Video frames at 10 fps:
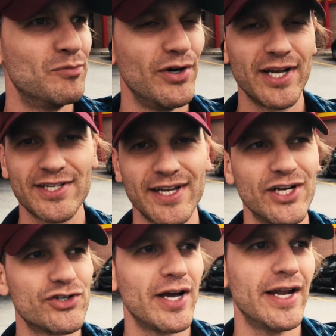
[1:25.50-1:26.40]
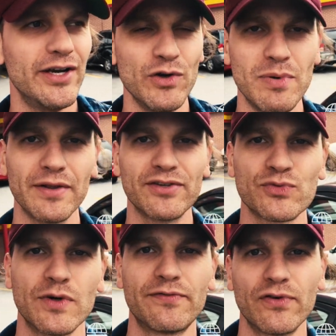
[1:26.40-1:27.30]
Pretty excited to try it. I knew about
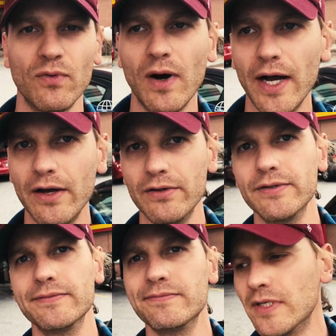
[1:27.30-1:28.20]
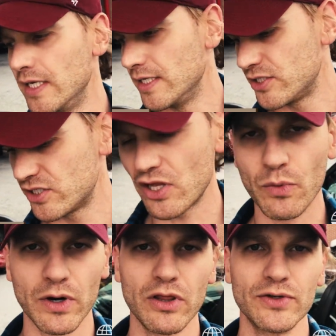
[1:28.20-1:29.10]
this one for a while. And it's
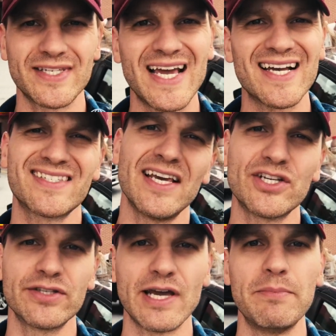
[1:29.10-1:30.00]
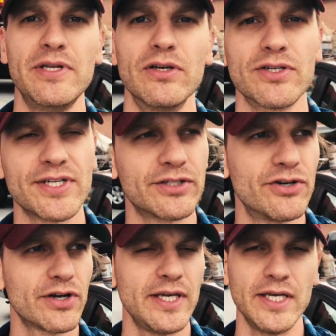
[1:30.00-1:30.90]
another one of those gas station type of deals like
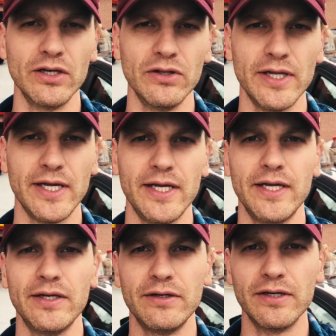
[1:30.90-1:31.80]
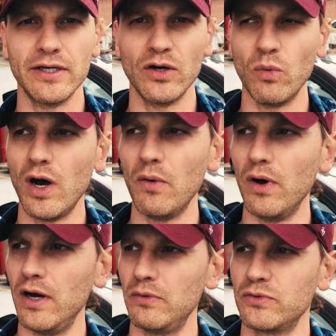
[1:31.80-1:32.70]
Turkey Hill and uh,
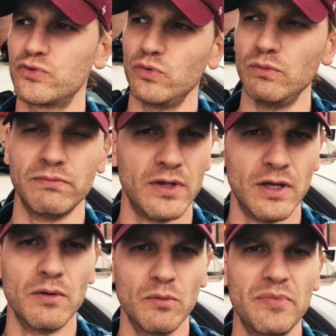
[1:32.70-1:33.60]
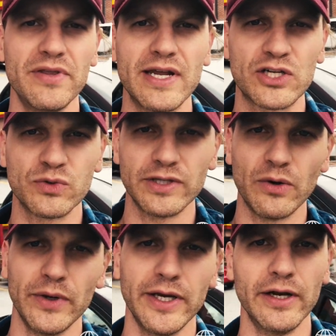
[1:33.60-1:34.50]
Wawa, which will be the next one
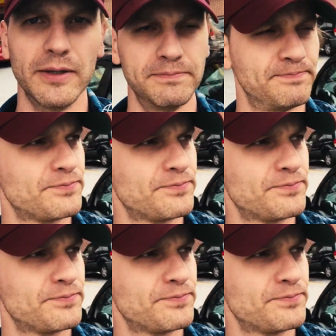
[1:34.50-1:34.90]
that we hit up.